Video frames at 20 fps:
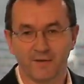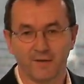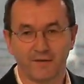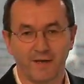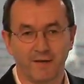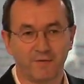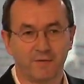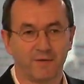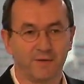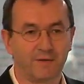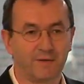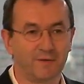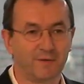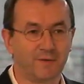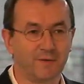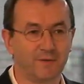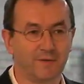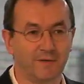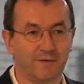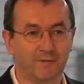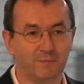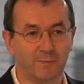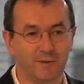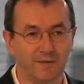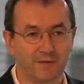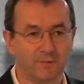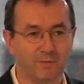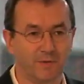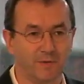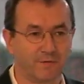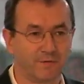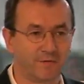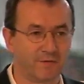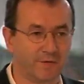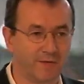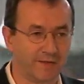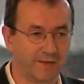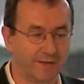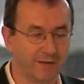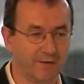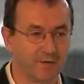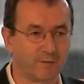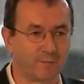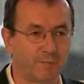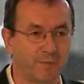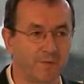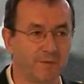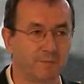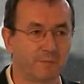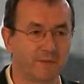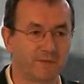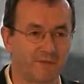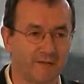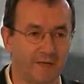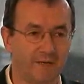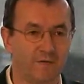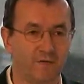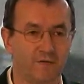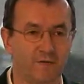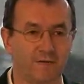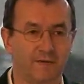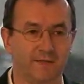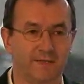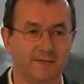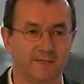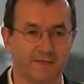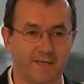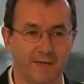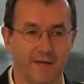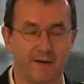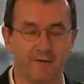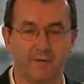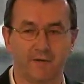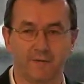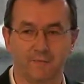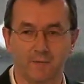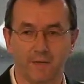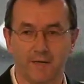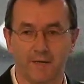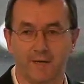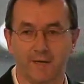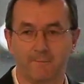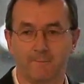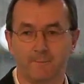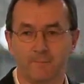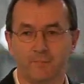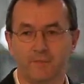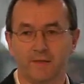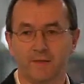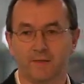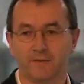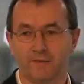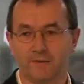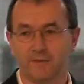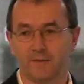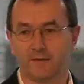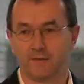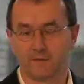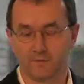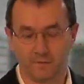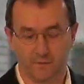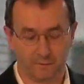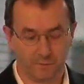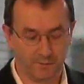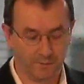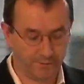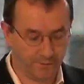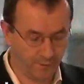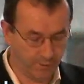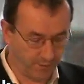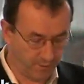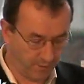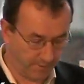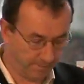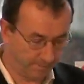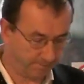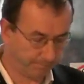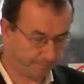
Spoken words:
everything you do is being watched or anything else, but the potential is there in a way that didn't exist before.